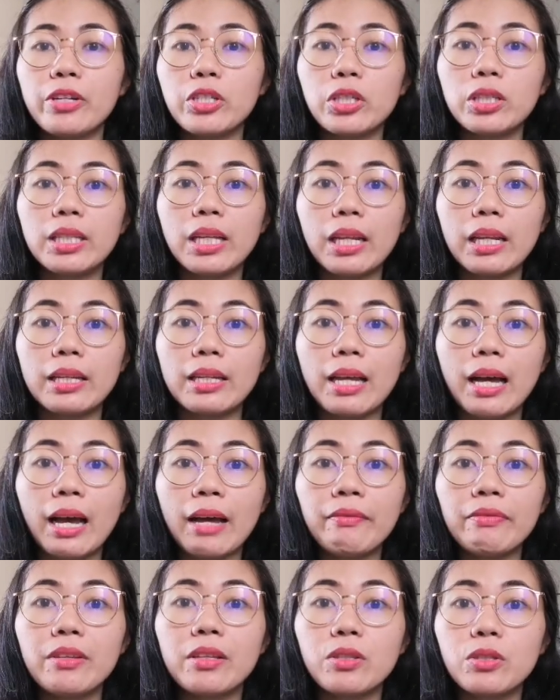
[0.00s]
professional
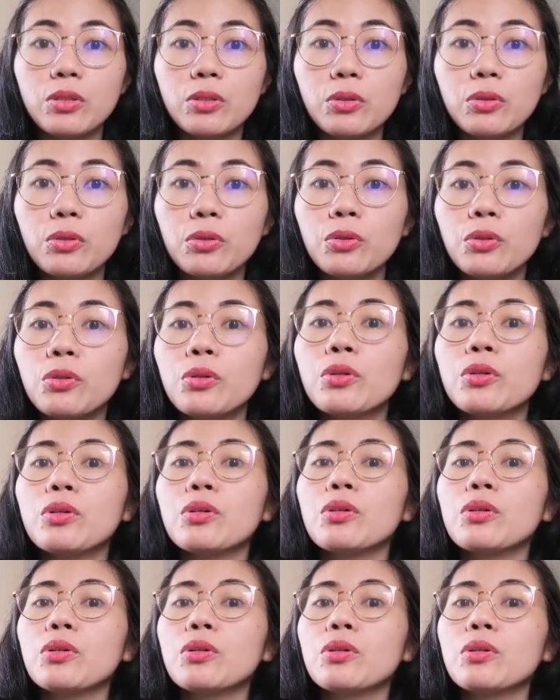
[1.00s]
enough
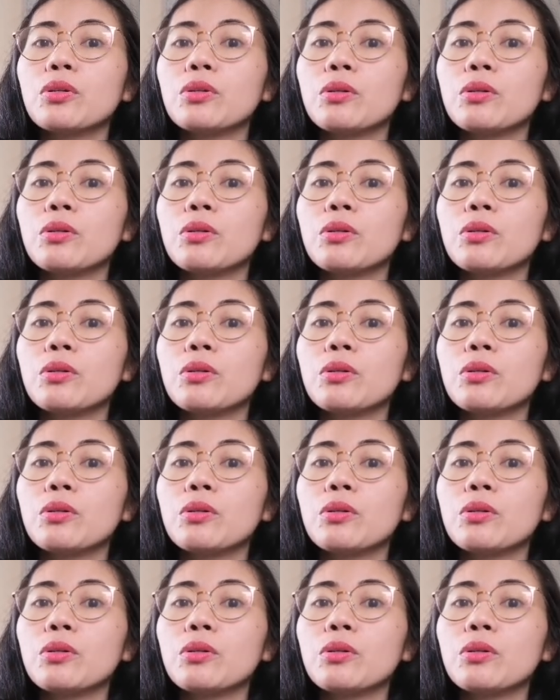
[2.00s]
to